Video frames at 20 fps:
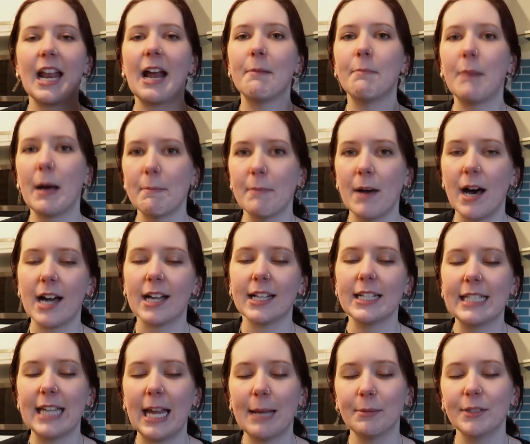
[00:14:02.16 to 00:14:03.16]
up my
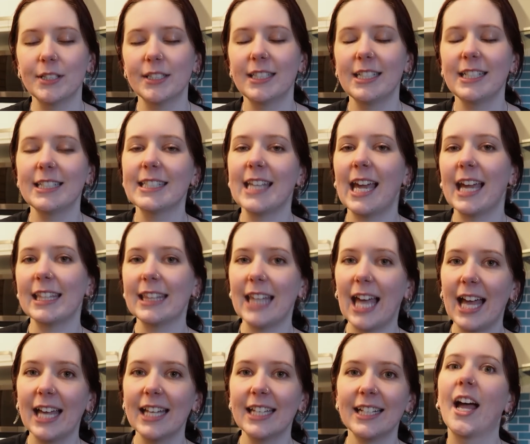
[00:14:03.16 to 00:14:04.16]
market table and things like
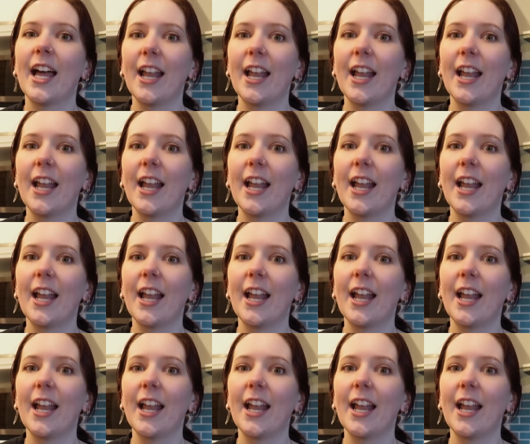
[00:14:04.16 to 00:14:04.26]
that.